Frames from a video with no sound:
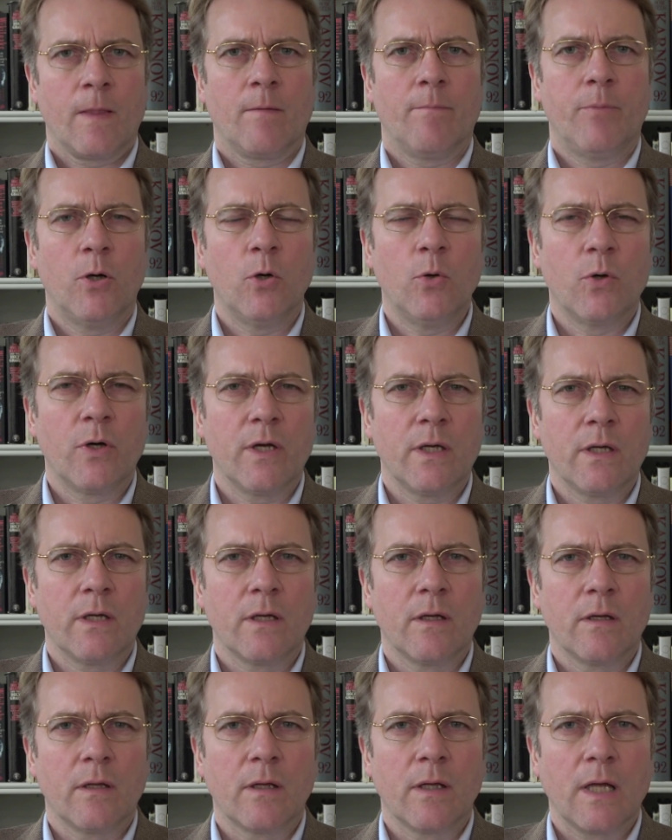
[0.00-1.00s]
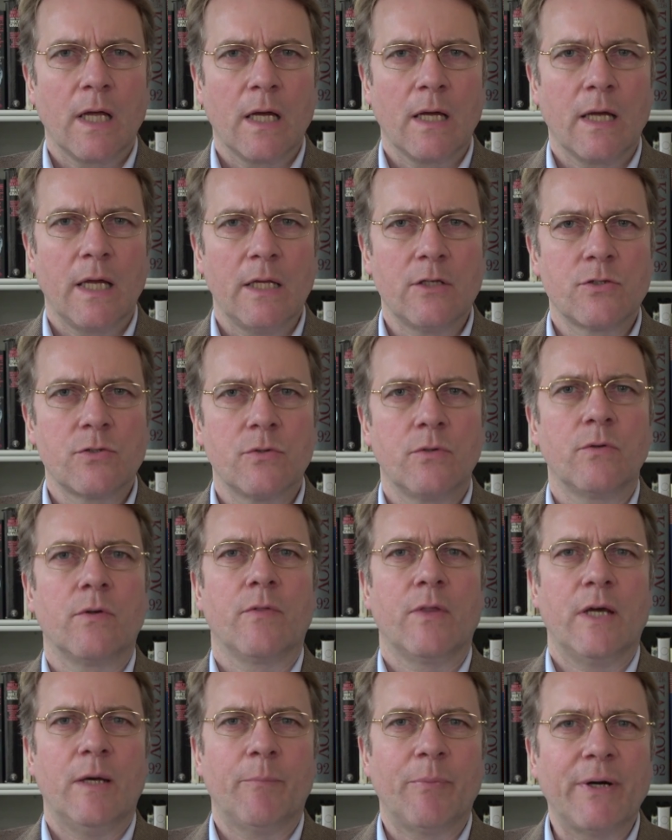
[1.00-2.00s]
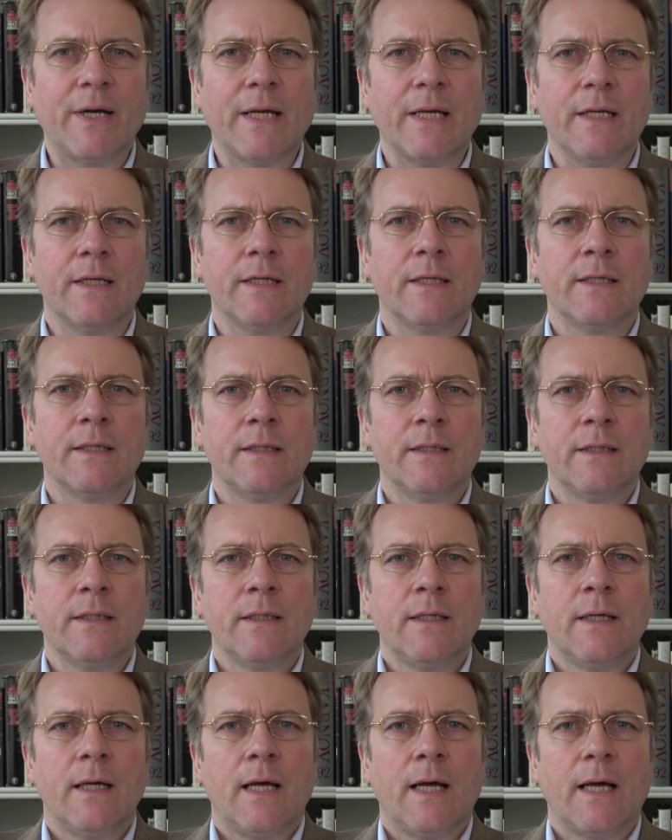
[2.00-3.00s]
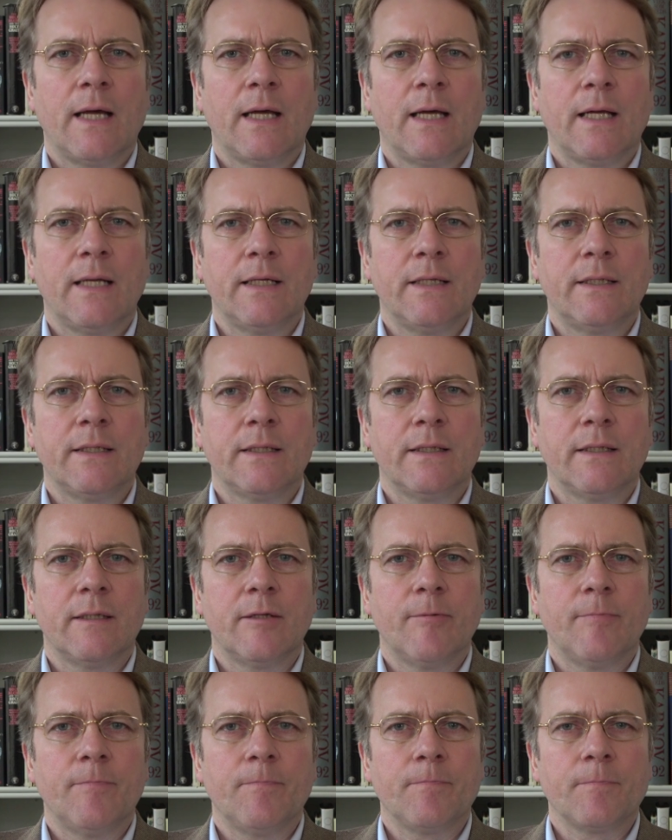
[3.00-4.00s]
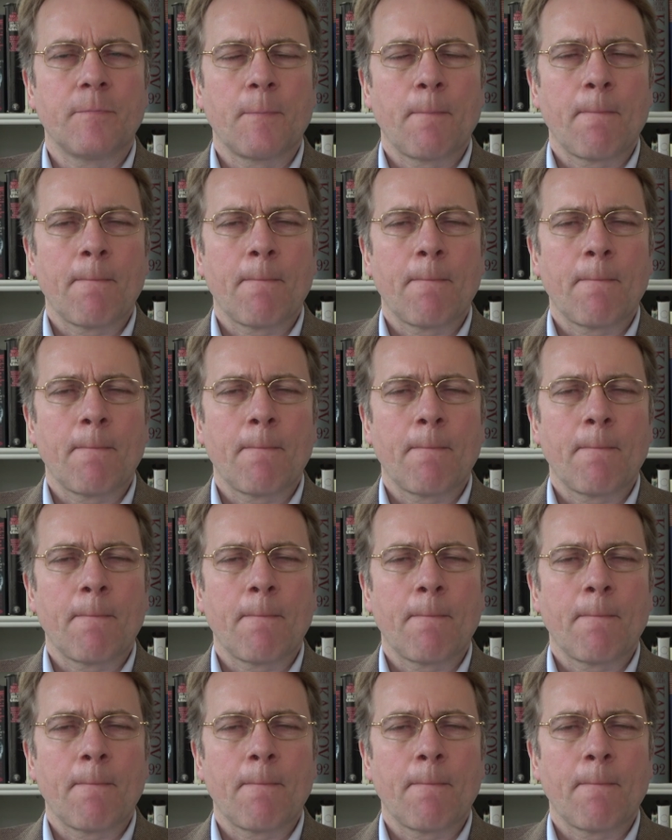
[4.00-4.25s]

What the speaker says: poking into their brain. And the